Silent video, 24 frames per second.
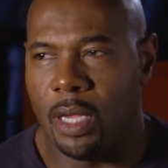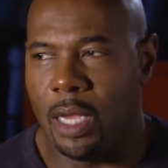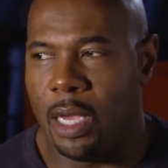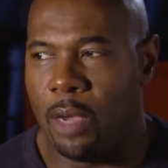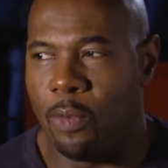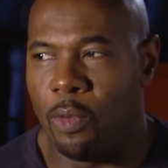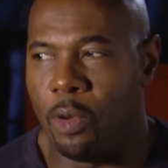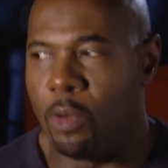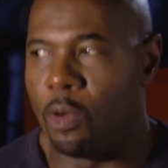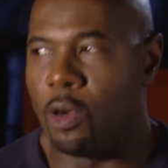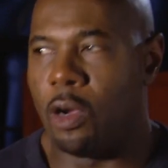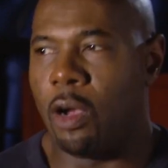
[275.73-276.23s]

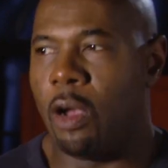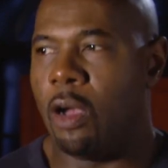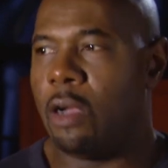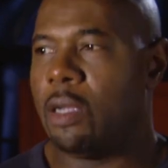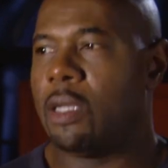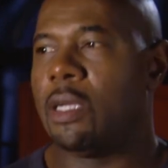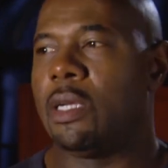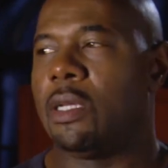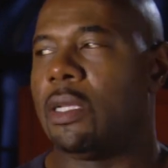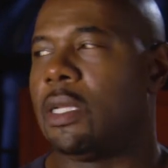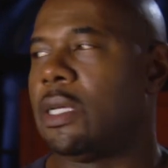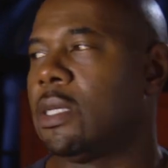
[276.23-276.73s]
And we were all
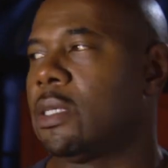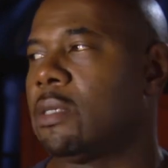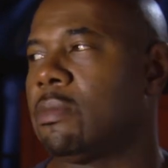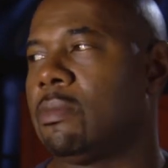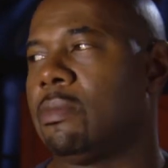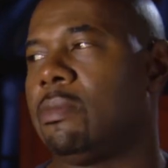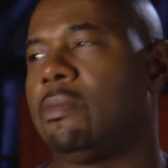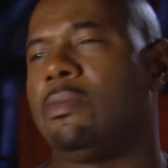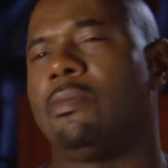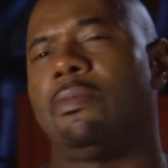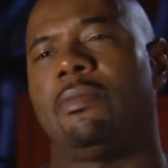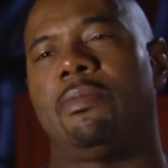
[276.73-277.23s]
kind of like,
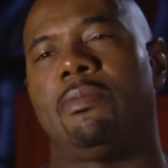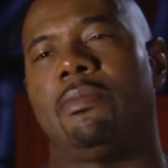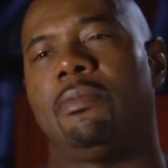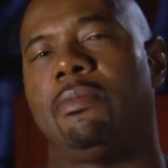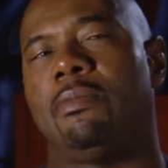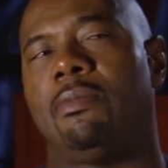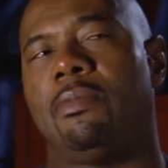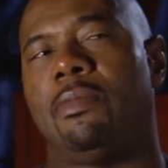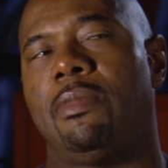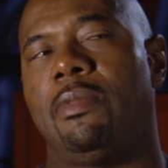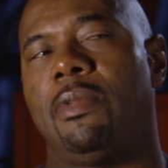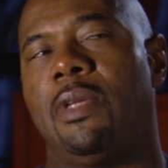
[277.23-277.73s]

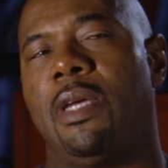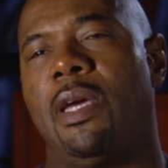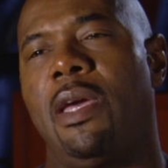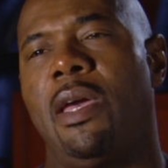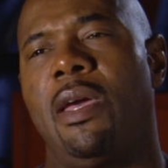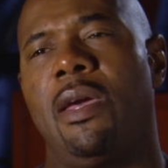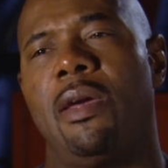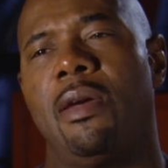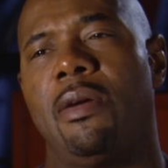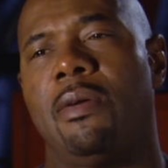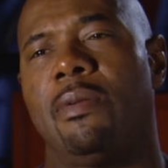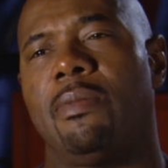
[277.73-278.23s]

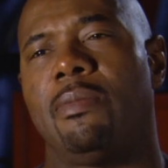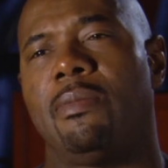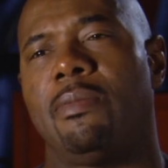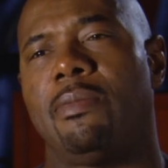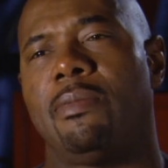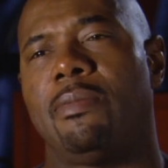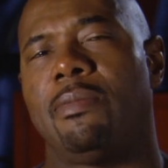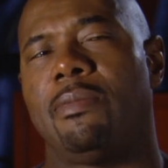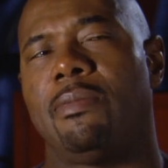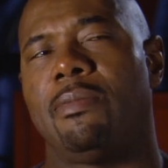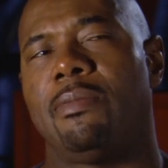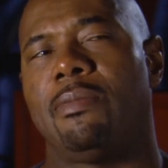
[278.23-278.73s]
yeah,
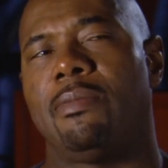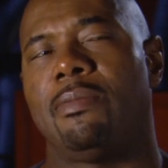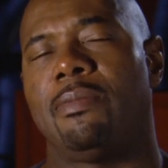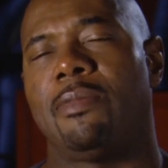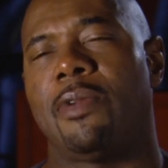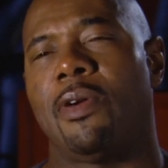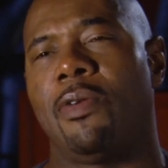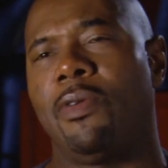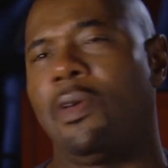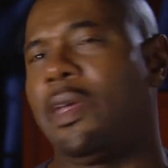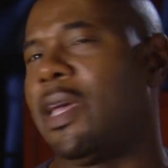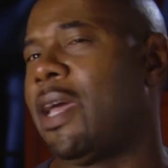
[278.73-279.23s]

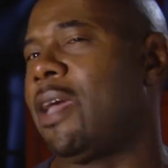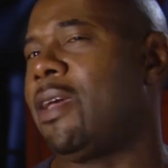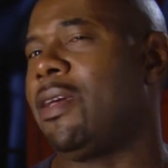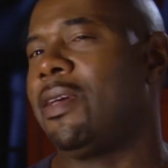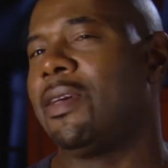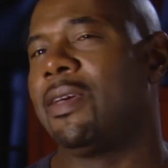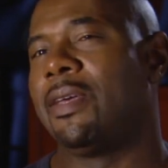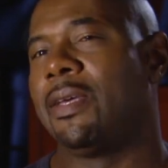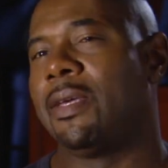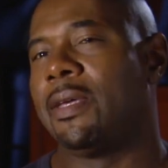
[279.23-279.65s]
okay.